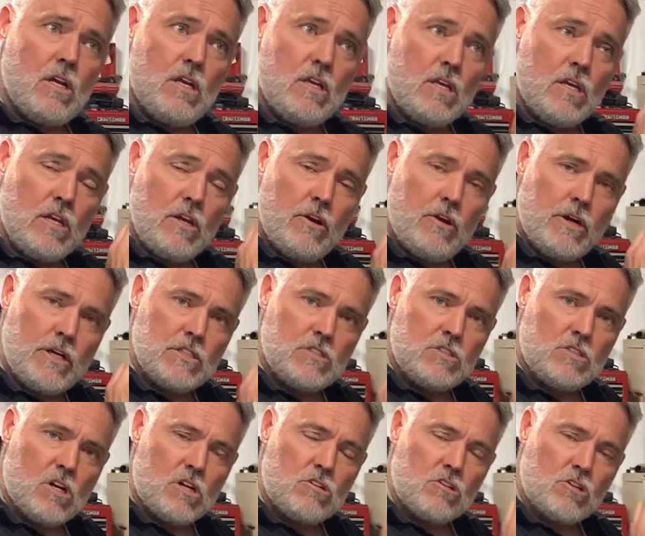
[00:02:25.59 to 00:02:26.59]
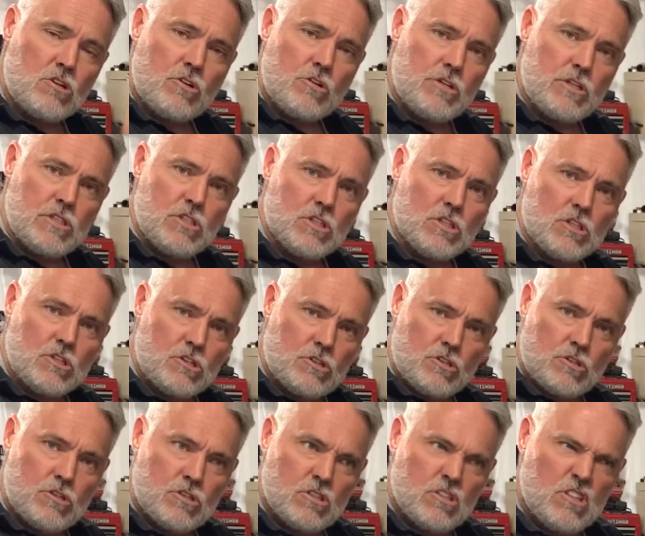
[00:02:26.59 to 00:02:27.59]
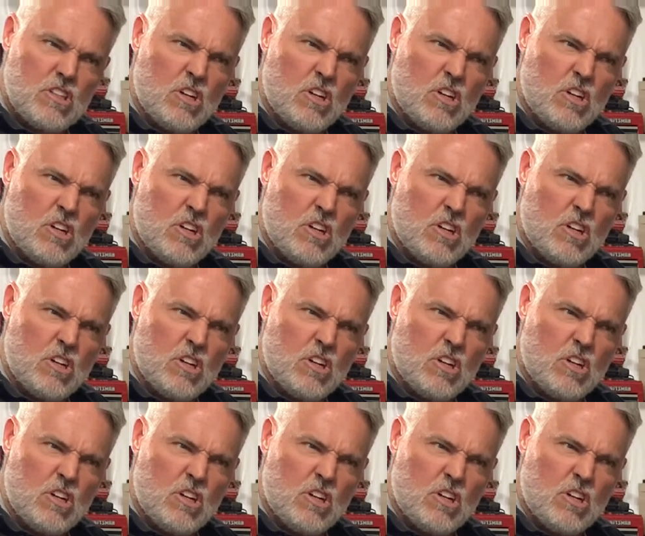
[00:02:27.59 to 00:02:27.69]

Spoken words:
You can hear it start to gristle a